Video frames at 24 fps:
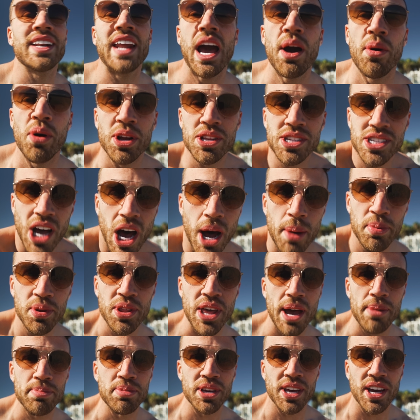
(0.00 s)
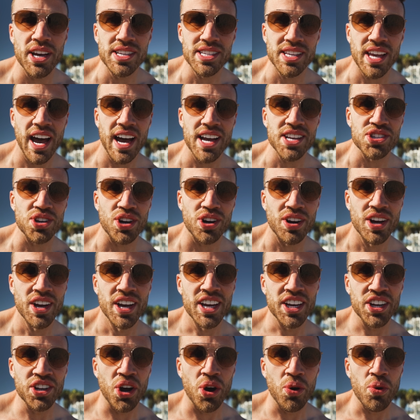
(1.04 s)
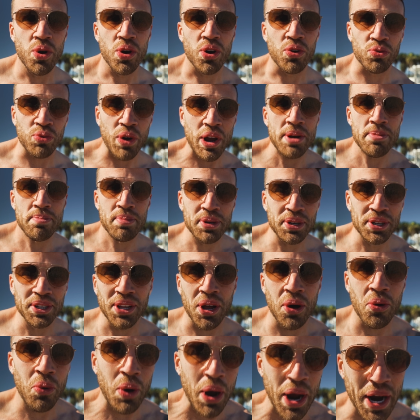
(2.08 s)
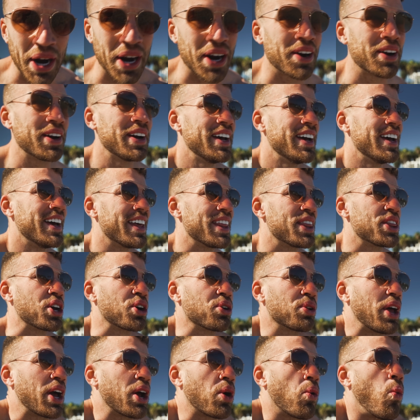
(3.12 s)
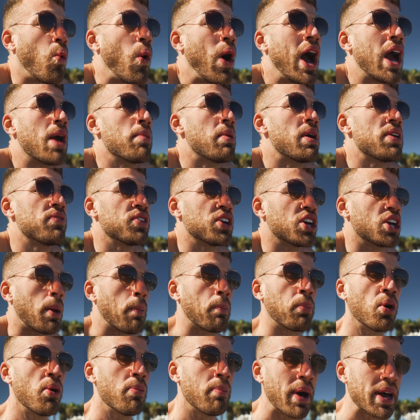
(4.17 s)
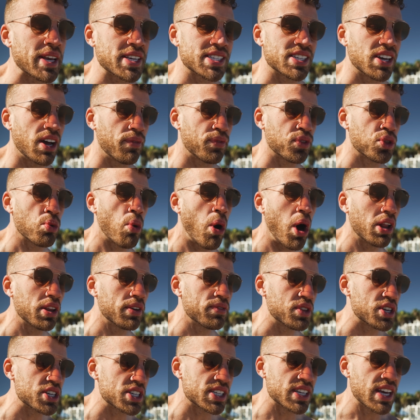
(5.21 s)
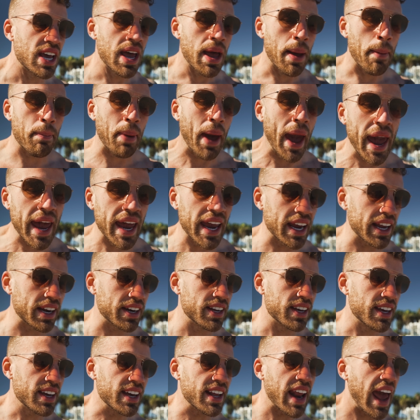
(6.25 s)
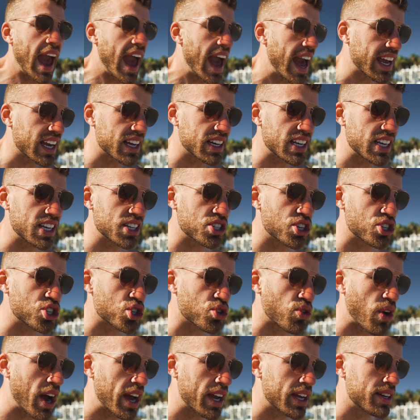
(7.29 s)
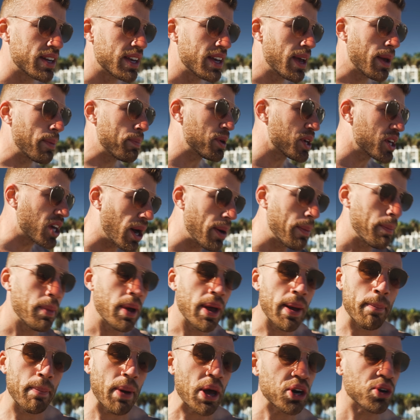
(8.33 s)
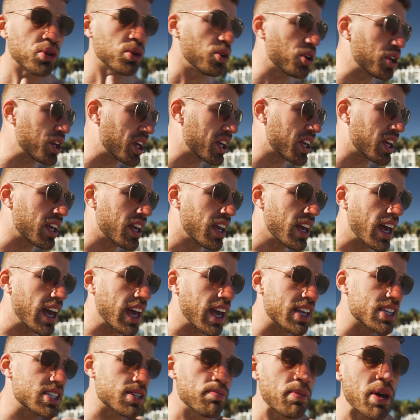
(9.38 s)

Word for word: And now on top of that, because guys are, you know, red pill aware, they're like, why am I even gonna put myself through all of this pain and agony to try and become better looking and to